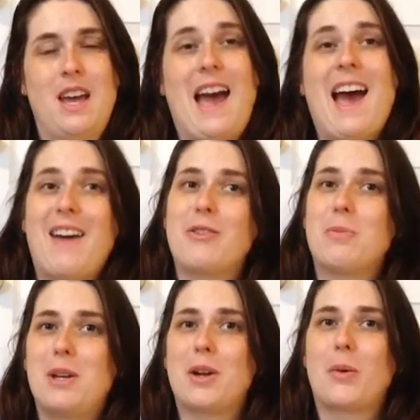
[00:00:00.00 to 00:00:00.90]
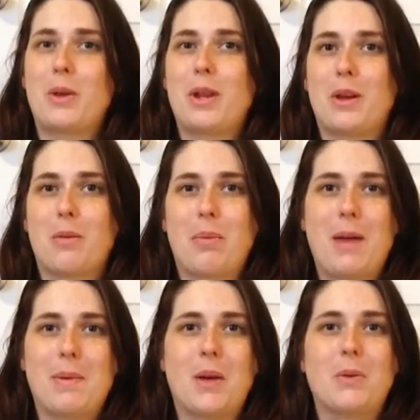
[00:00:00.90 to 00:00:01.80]
After being a really good
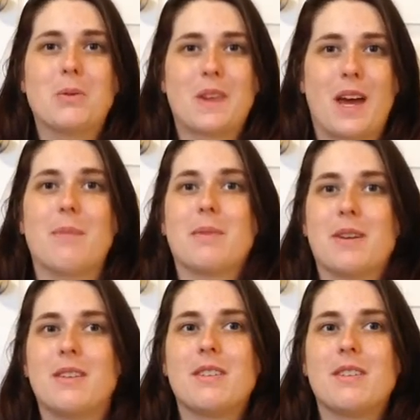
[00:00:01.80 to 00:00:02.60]
baby who slept,